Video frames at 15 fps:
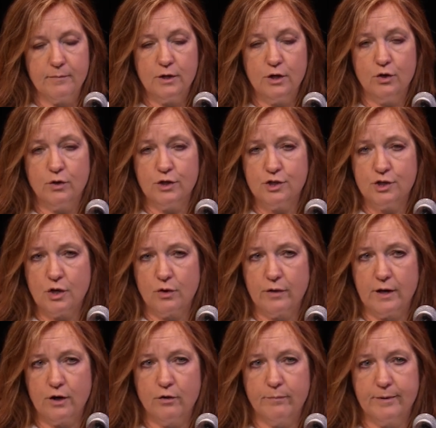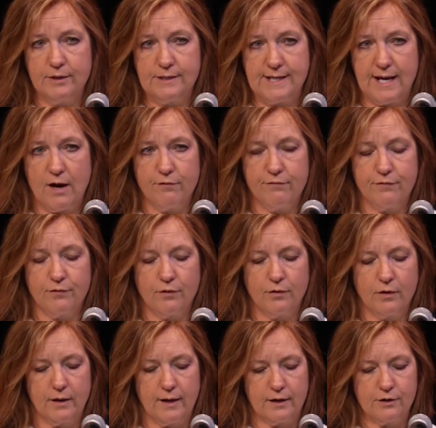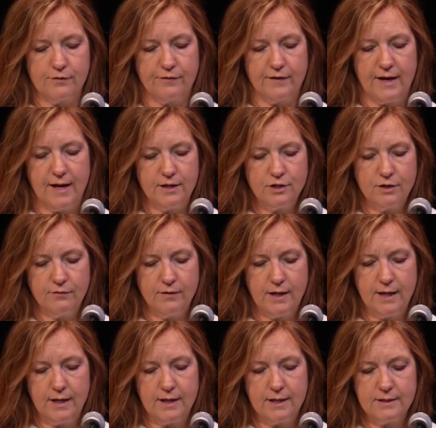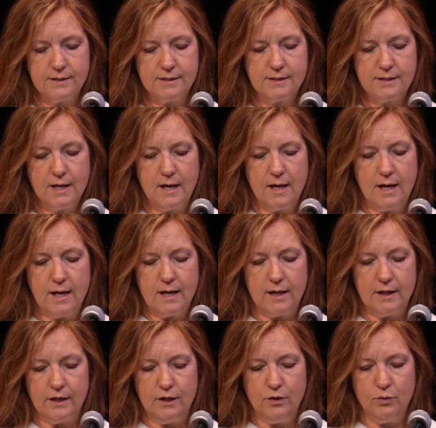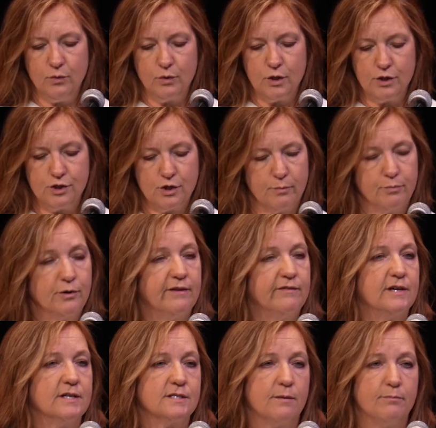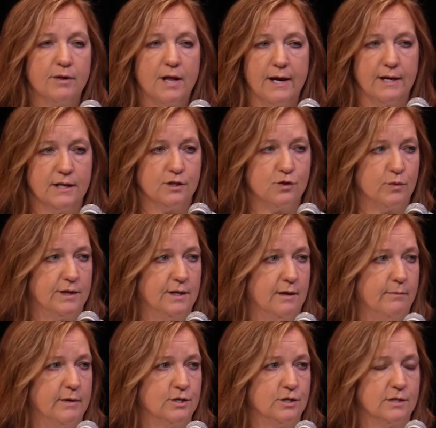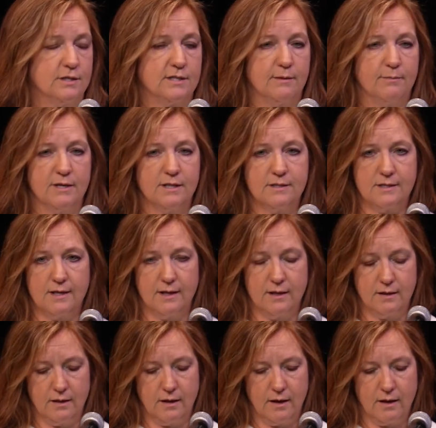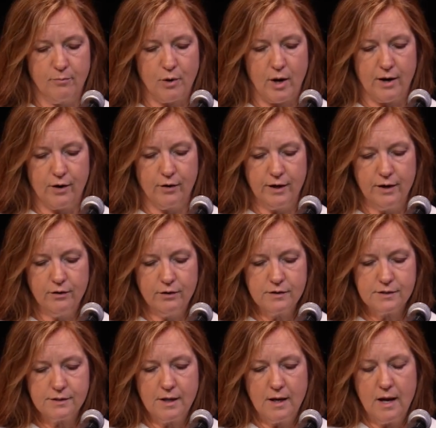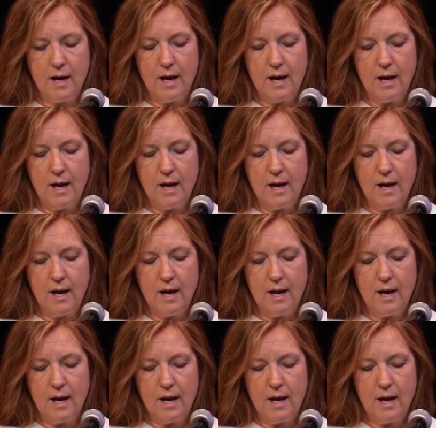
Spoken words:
You can show that you're building out for electrification readiness. You can show previous compliance with the emissions limits in prior years.